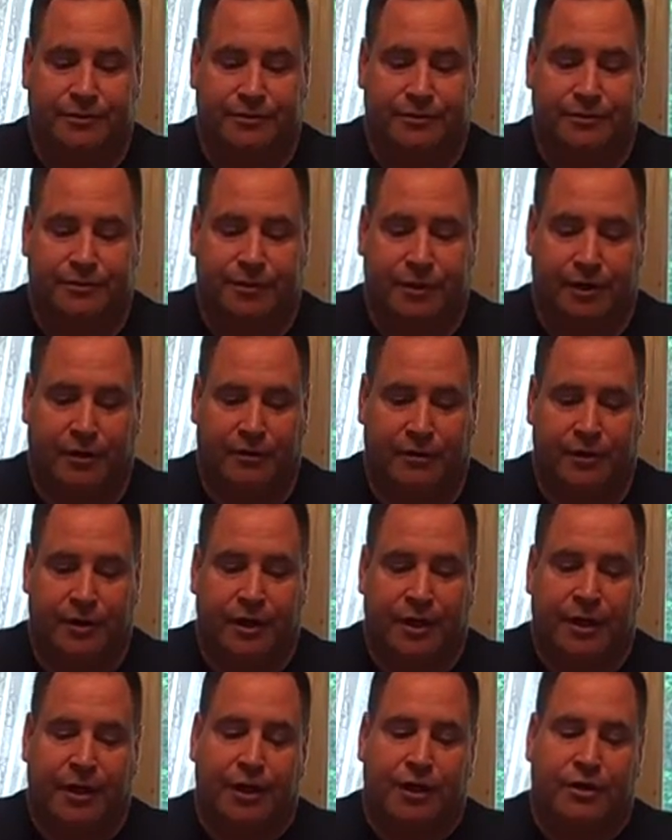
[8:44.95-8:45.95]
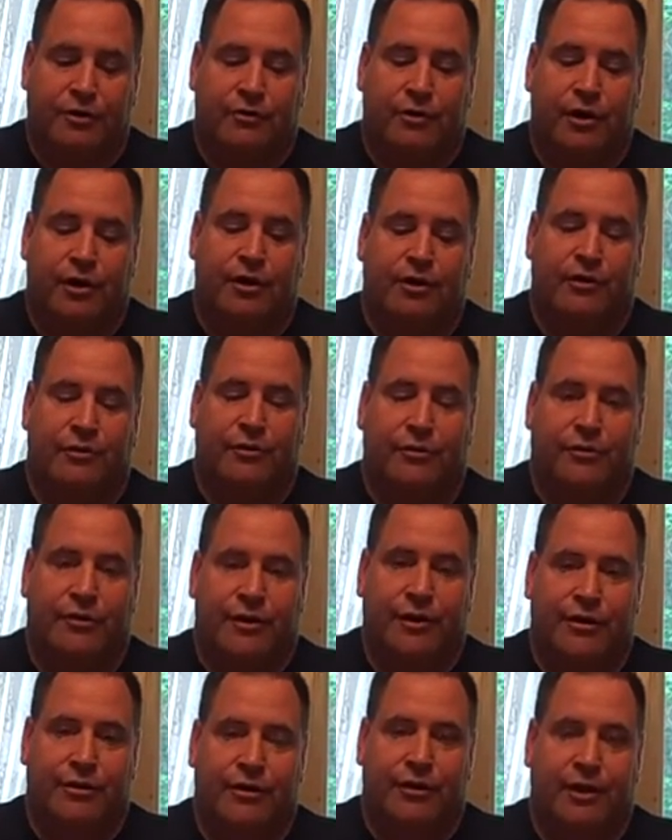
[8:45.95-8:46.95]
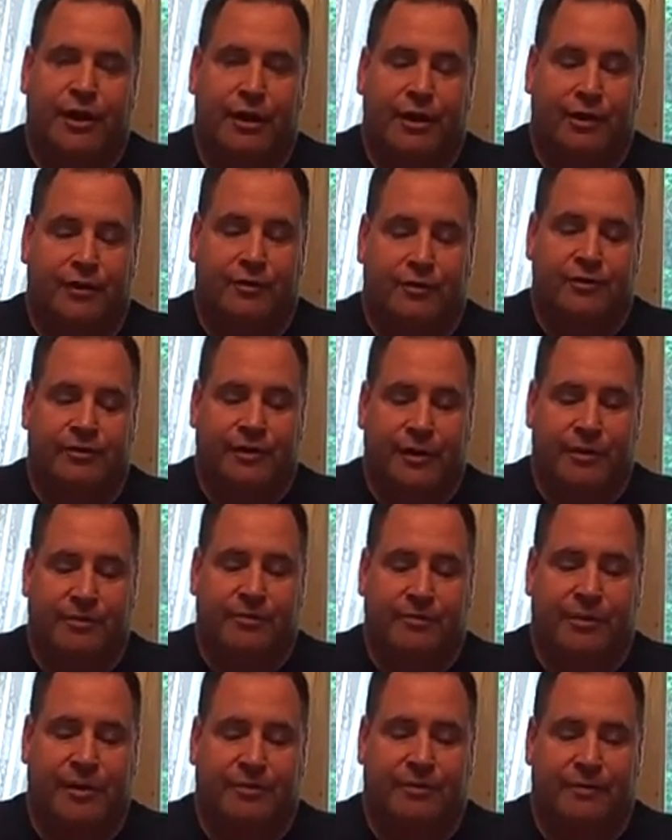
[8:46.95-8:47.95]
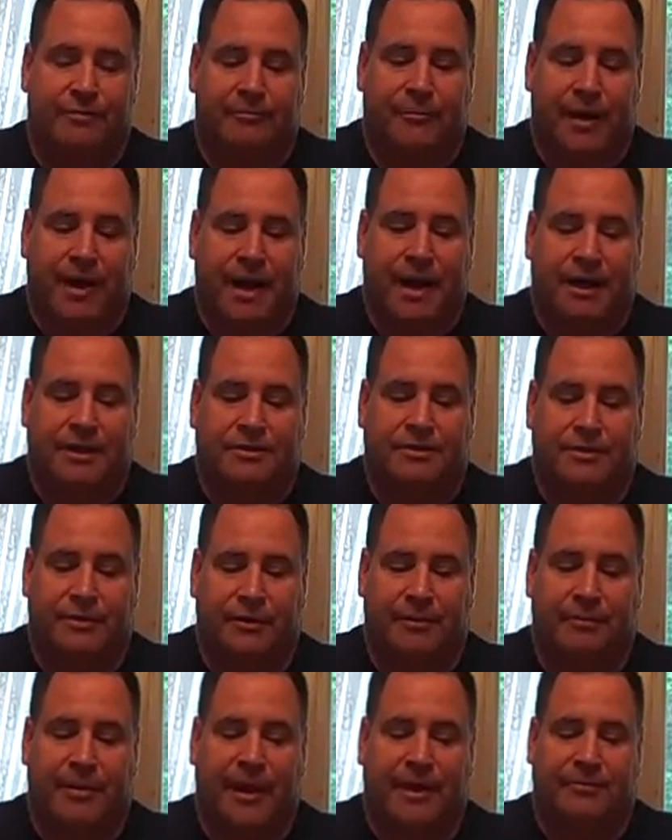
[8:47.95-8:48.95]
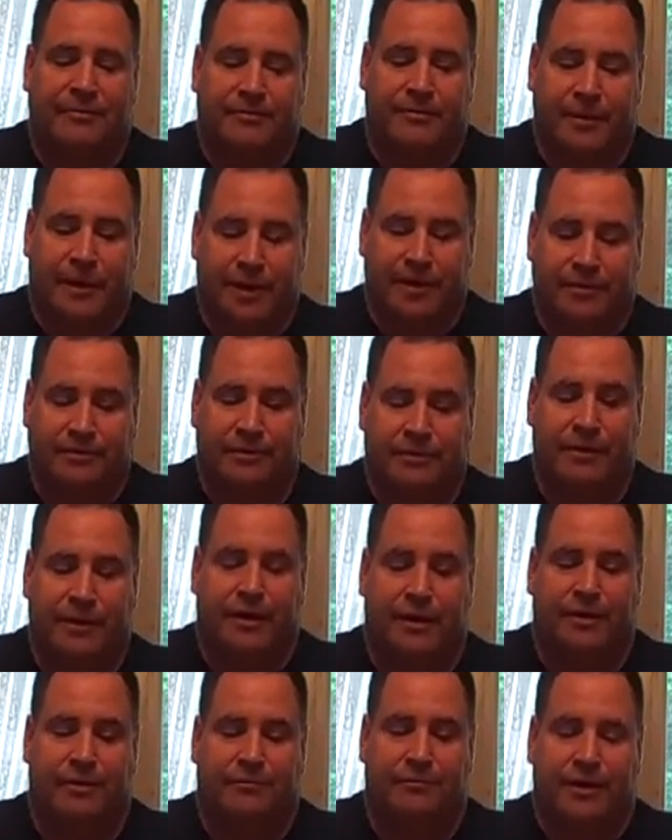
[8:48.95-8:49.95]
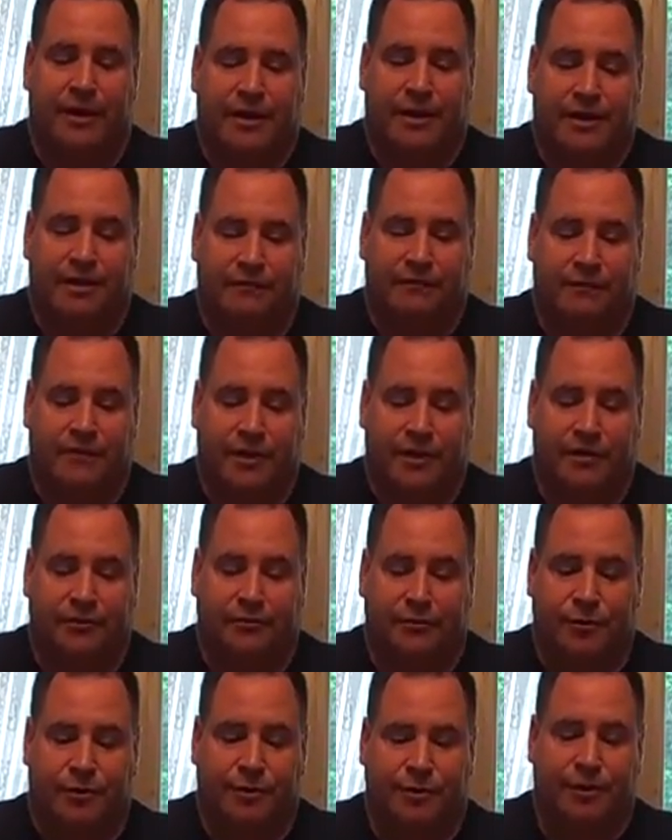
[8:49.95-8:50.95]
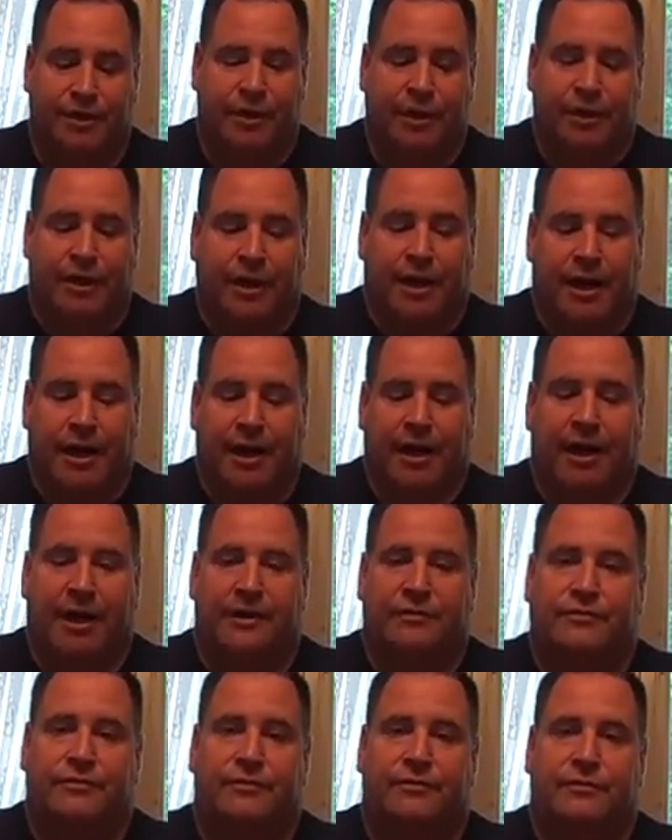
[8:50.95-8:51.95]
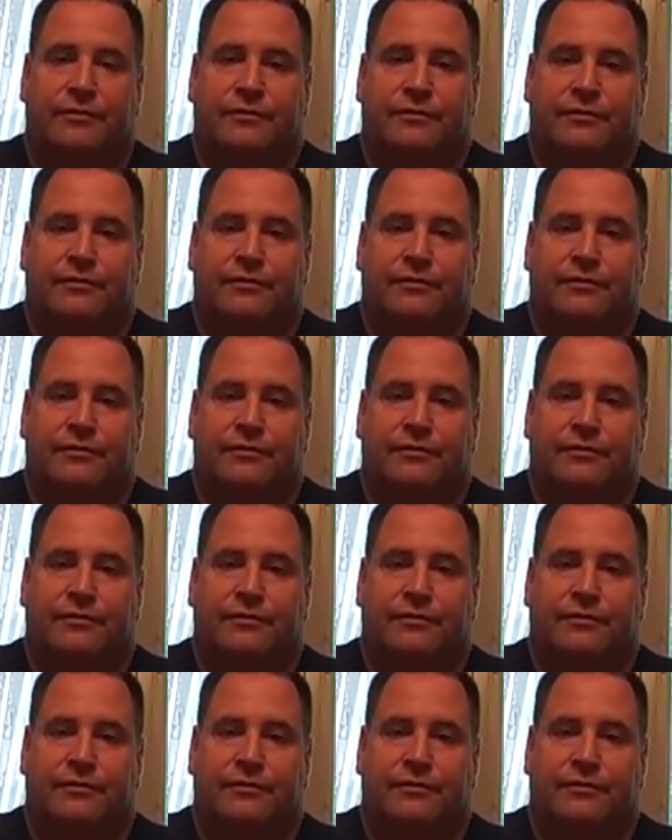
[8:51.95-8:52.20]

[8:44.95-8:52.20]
So critical theory always keeps coming back to emancipation of the individual as